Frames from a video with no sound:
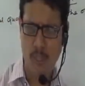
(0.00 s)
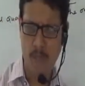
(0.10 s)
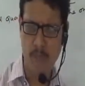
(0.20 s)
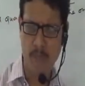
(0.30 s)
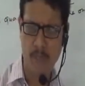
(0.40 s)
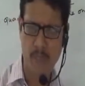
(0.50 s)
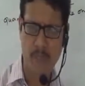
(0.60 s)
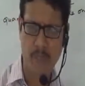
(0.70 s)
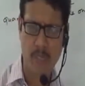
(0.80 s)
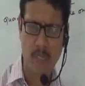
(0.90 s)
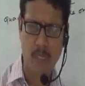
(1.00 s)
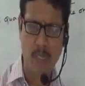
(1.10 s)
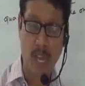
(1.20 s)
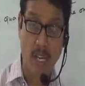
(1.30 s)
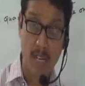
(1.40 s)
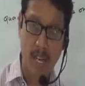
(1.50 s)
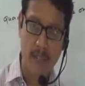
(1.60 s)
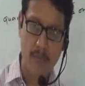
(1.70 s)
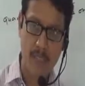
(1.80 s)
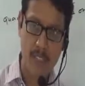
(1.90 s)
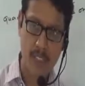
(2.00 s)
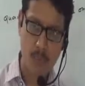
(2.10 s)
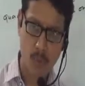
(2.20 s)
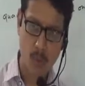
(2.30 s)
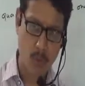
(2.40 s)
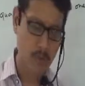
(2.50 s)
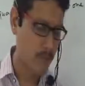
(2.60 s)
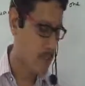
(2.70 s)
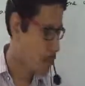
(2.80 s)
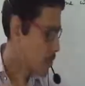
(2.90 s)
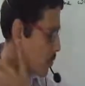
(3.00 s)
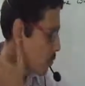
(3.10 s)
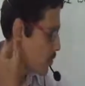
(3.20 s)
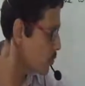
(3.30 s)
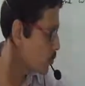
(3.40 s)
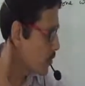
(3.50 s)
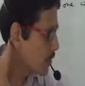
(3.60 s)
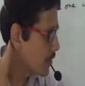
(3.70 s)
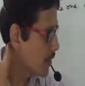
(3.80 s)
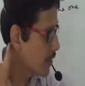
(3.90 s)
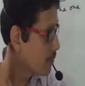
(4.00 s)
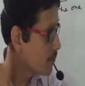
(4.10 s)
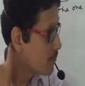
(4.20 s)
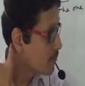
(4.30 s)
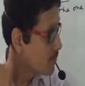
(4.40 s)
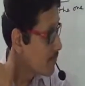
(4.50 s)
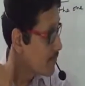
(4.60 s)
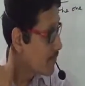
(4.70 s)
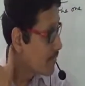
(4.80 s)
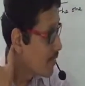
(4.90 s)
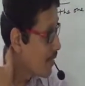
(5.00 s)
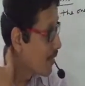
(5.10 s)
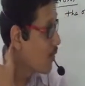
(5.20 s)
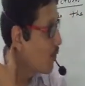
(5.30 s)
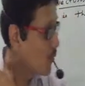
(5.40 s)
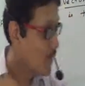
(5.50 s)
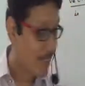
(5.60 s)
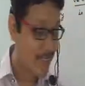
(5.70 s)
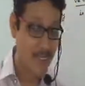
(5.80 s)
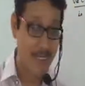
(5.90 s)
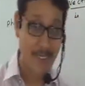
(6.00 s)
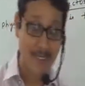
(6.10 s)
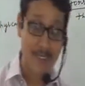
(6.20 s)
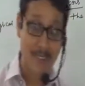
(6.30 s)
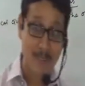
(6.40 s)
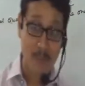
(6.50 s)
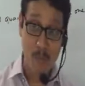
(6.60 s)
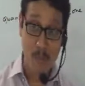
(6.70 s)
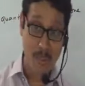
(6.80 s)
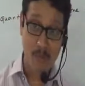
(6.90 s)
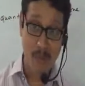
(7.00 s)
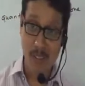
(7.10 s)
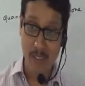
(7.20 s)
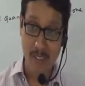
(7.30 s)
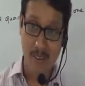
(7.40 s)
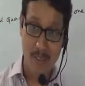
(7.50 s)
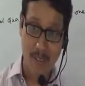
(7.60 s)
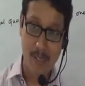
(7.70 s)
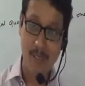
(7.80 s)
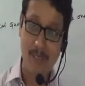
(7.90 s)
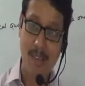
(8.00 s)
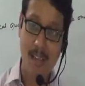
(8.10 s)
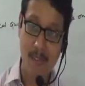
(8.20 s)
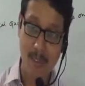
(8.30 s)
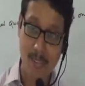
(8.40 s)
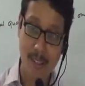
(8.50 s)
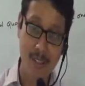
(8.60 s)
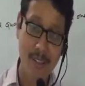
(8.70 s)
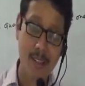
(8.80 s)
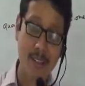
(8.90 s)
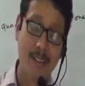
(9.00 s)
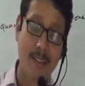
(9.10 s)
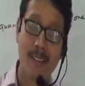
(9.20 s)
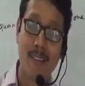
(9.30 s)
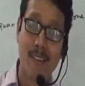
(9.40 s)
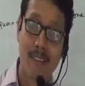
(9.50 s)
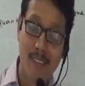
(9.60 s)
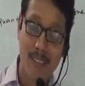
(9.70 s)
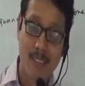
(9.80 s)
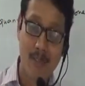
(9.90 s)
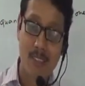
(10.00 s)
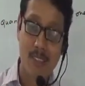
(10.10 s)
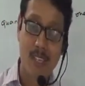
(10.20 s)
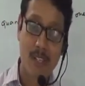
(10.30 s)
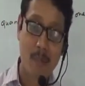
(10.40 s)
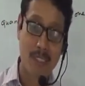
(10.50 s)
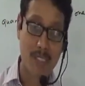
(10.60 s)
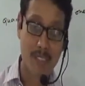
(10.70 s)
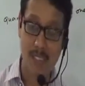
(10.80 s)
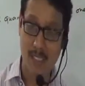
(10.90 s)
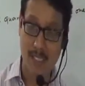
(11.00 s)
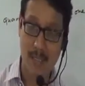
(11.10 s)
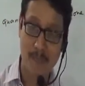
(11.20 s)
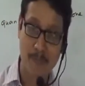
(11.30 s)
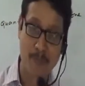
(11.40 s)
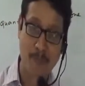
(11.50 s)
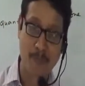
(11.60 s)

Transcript: Okay, I like physics more, one student said. Okay, but I cannot have a thing which can measure that,